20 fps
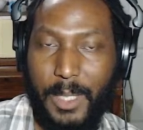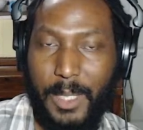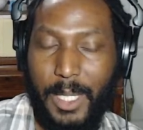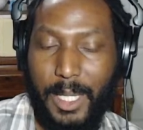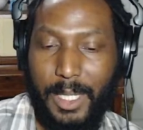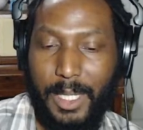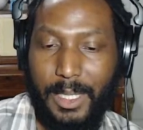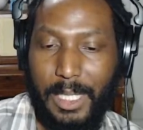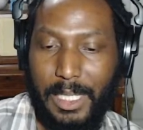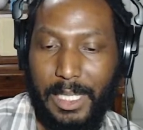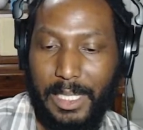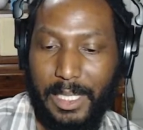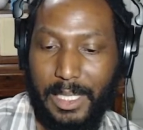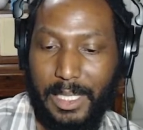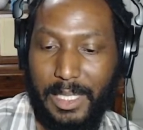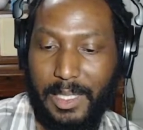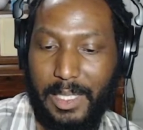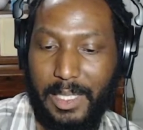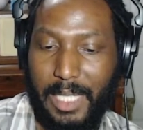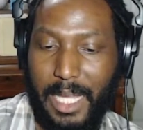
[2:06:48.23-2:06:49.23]
They just
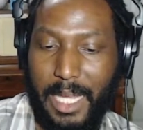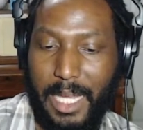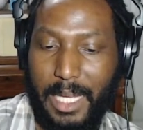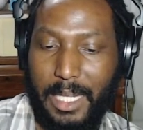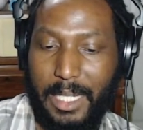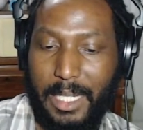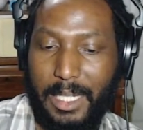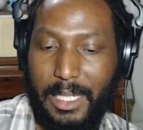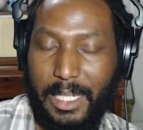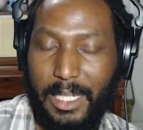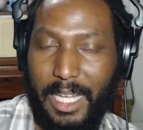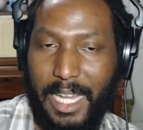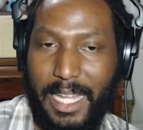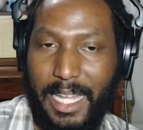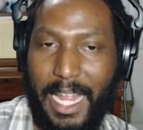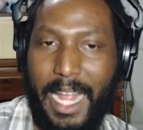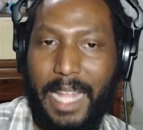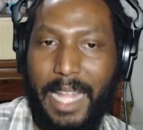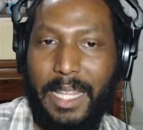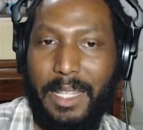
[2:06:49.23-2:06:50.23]
was like, and
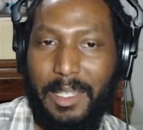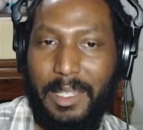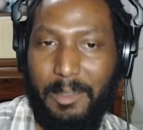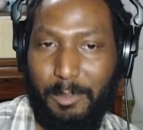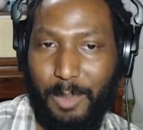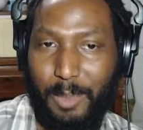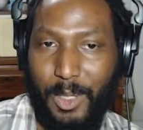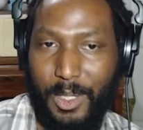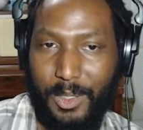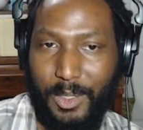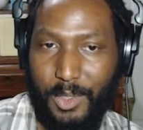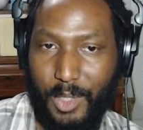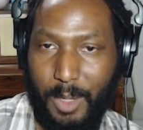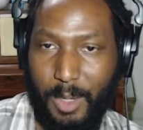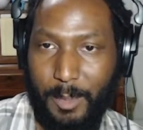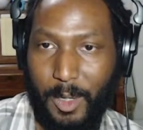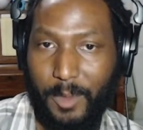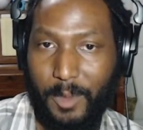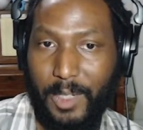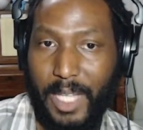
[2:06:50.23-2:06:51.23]
that put Trump
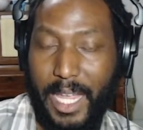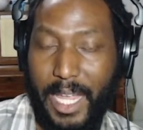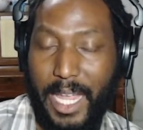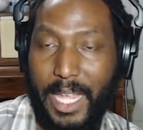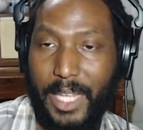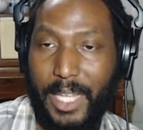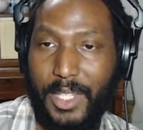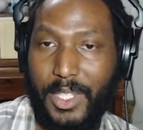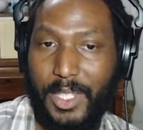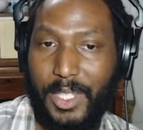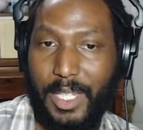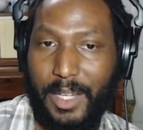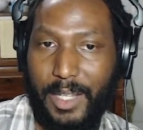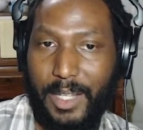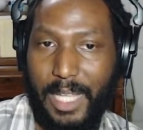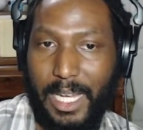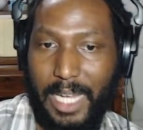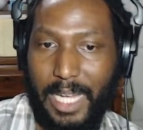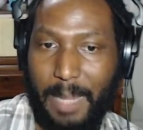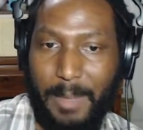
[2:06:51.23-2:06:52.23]
over the edge. They're
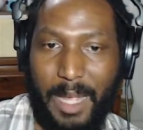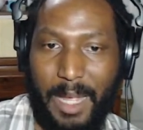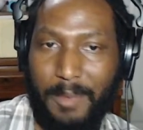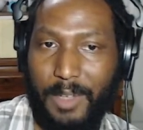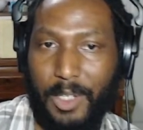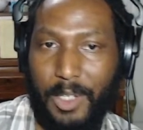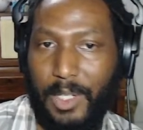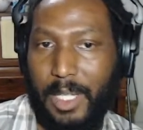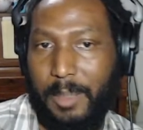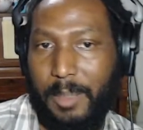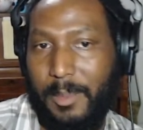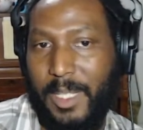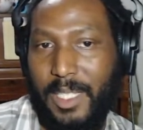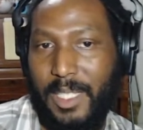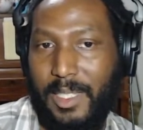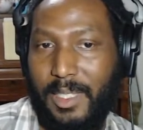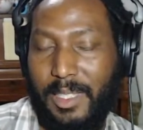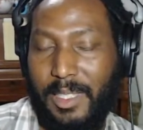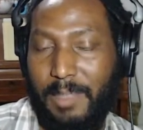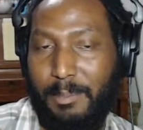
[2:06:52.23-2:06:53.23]
like, I'm not voting because
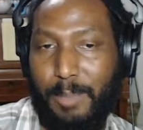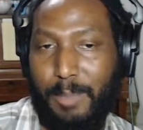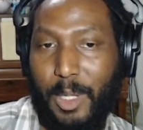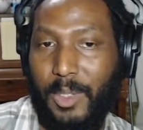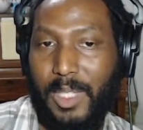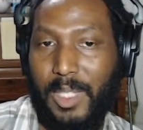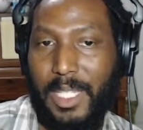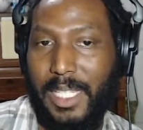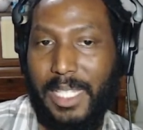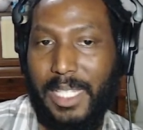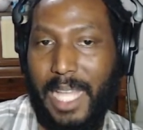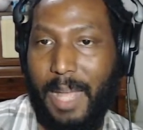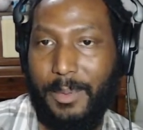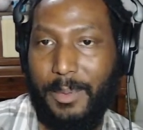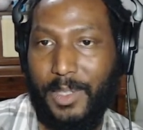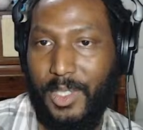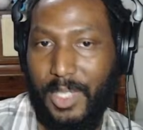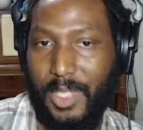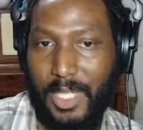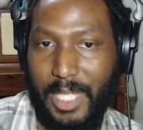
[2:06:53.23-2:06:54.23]
both of these
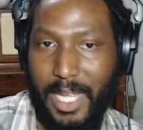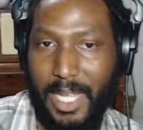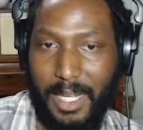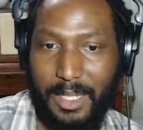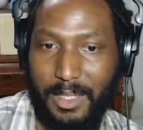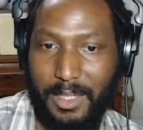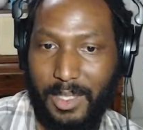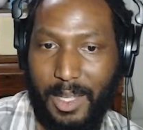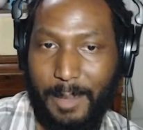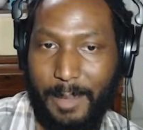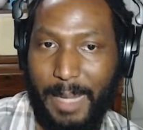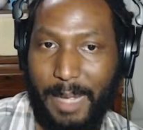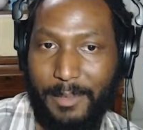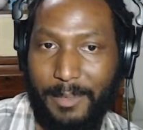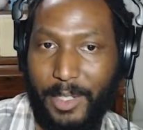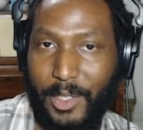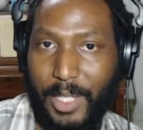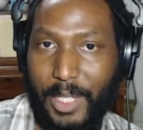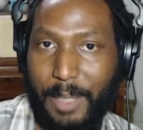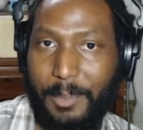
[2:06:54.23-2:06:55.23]
options suck, so I'm not voting.